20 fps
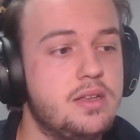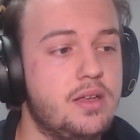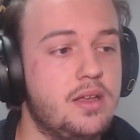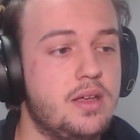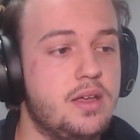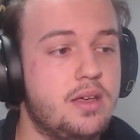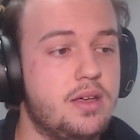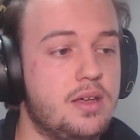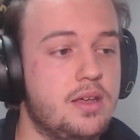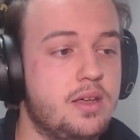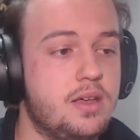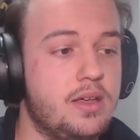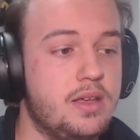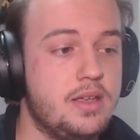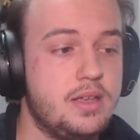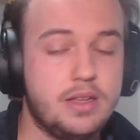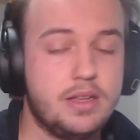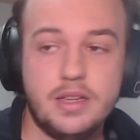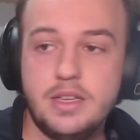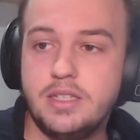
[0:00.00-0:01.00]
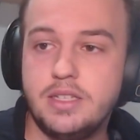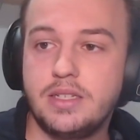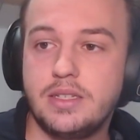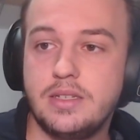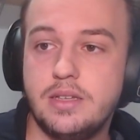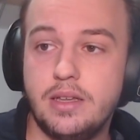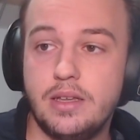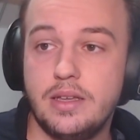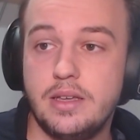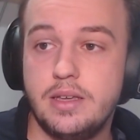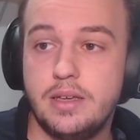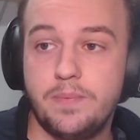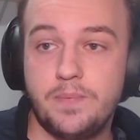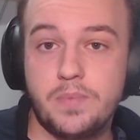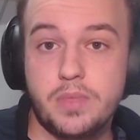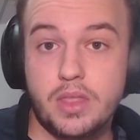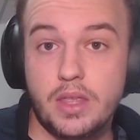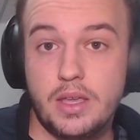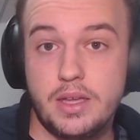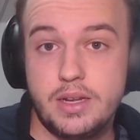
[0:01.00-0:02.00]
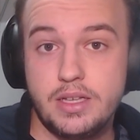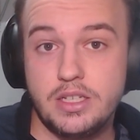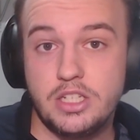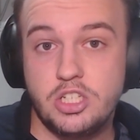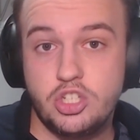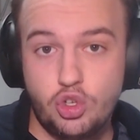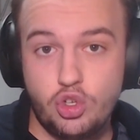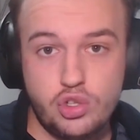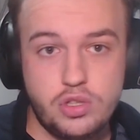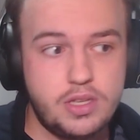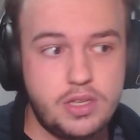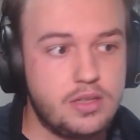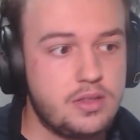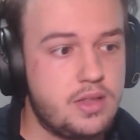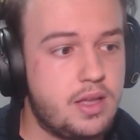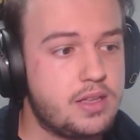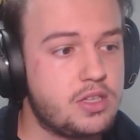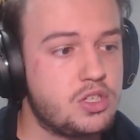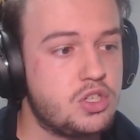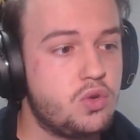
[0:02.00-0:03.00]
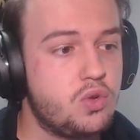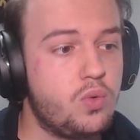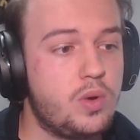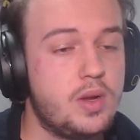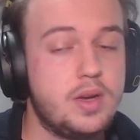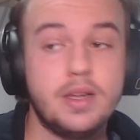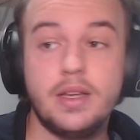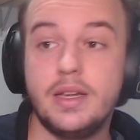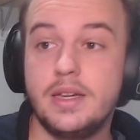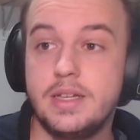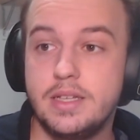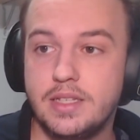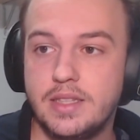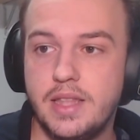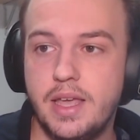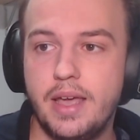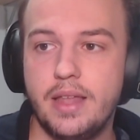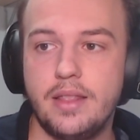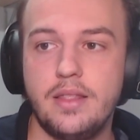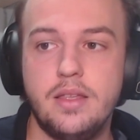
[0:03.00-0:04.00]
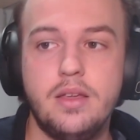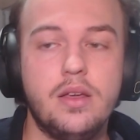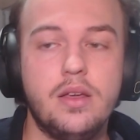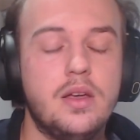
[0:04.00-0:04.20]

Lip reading: it is shooting at someone, it is dead,